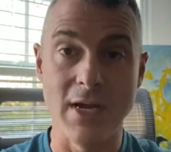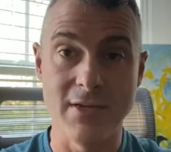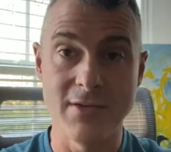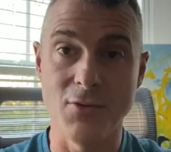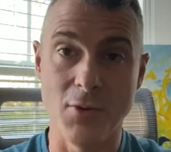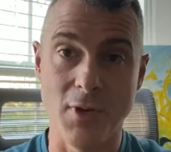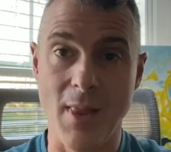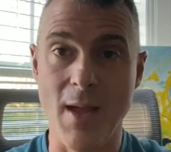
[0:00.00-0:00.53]
and I
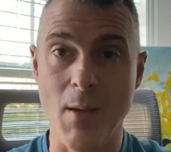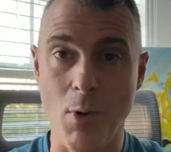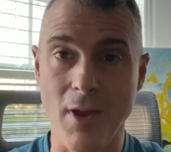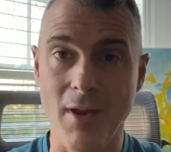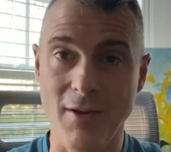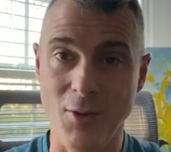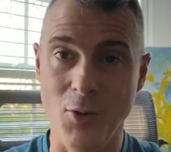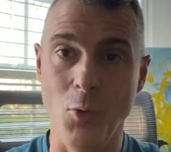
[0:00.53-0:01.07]
still
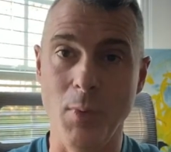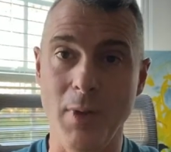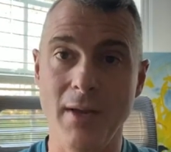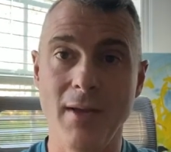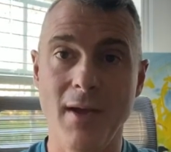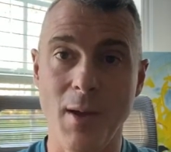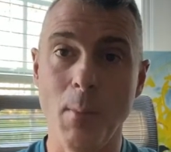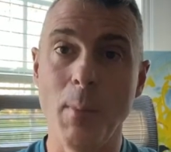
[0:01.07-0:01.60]
collaborate a little
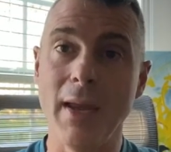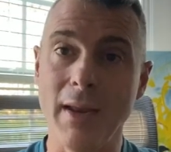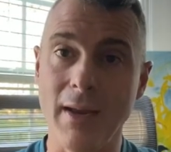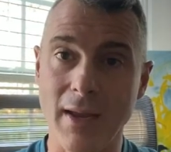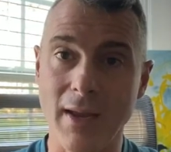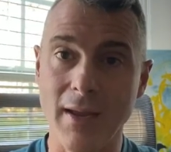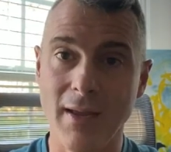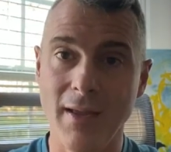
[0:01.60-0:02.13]
bit on
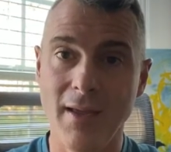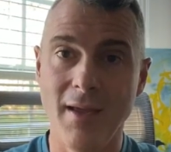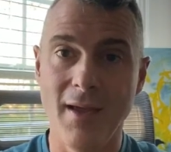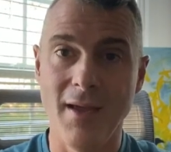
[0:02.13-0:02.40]
painting,